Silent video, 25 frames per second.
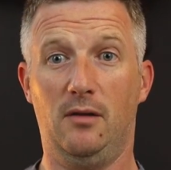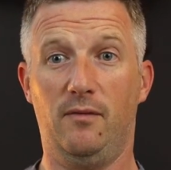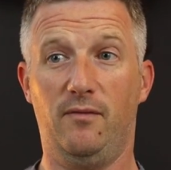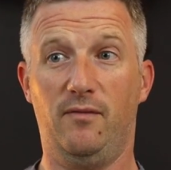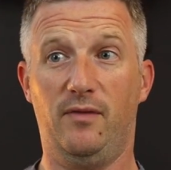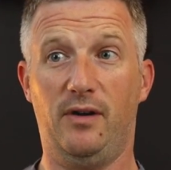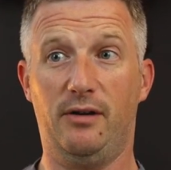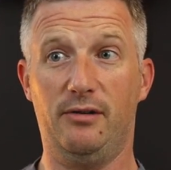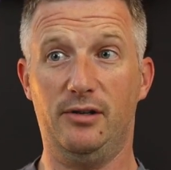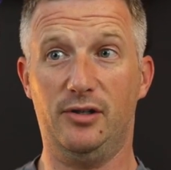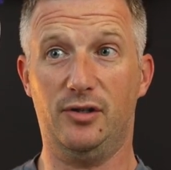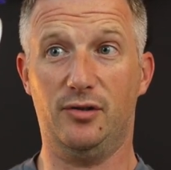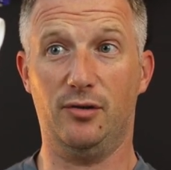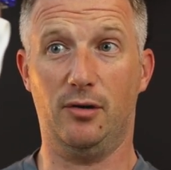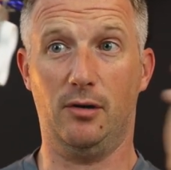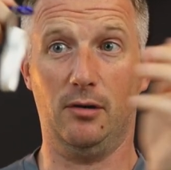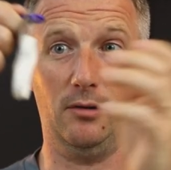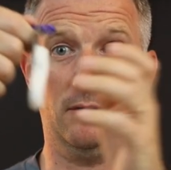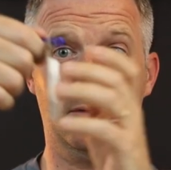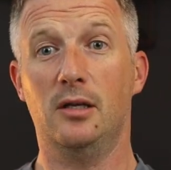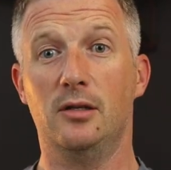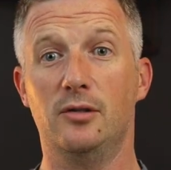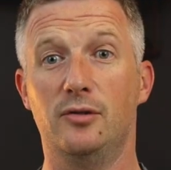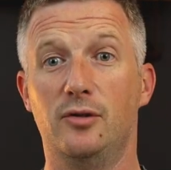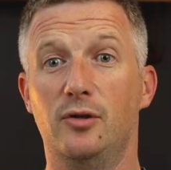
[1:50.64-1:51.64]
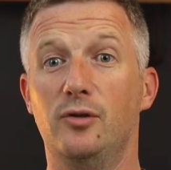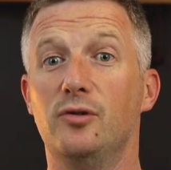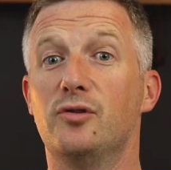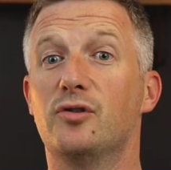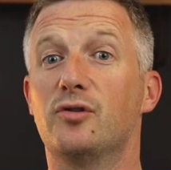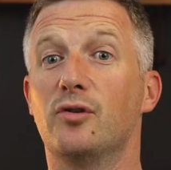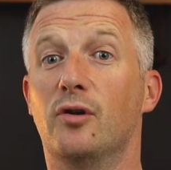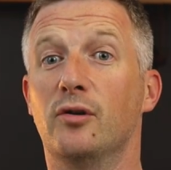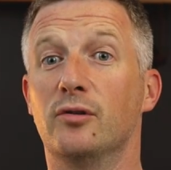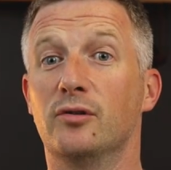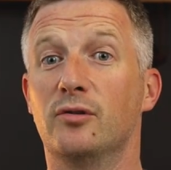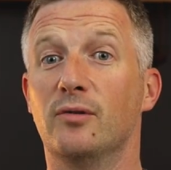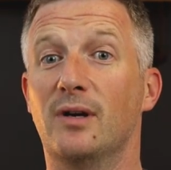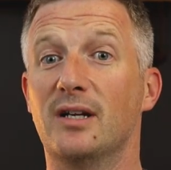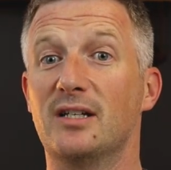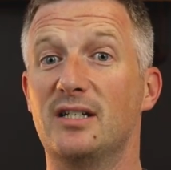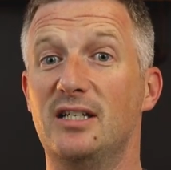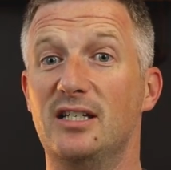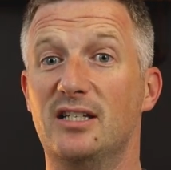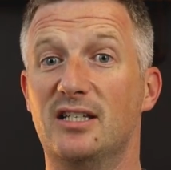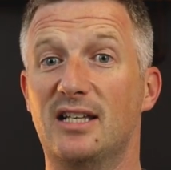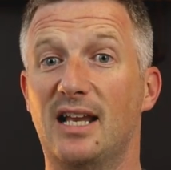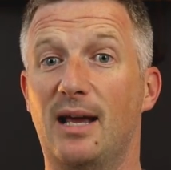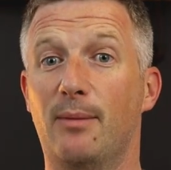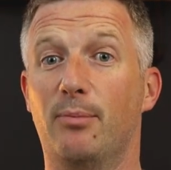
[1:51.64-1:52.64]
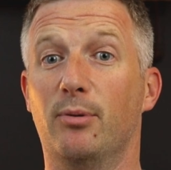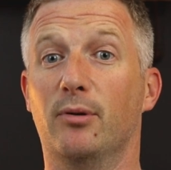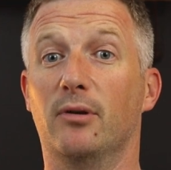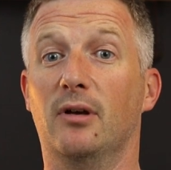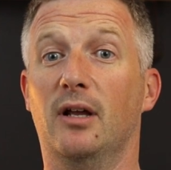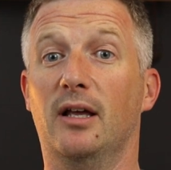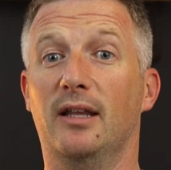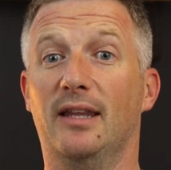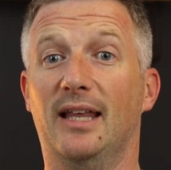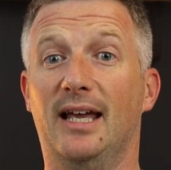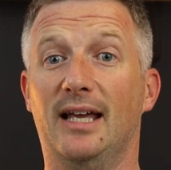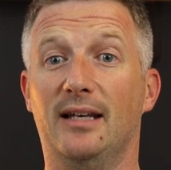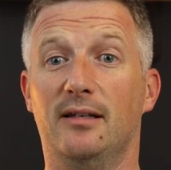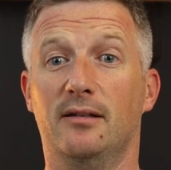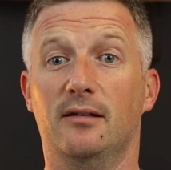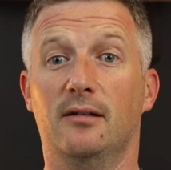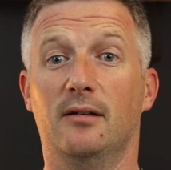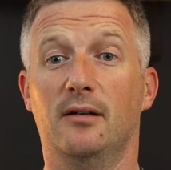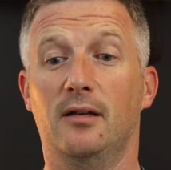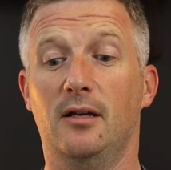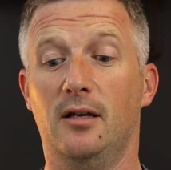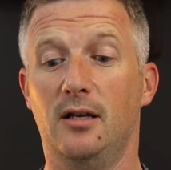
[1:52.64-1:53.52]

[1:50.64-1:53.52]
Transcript: Very strong. Too strong to actually slap on like that.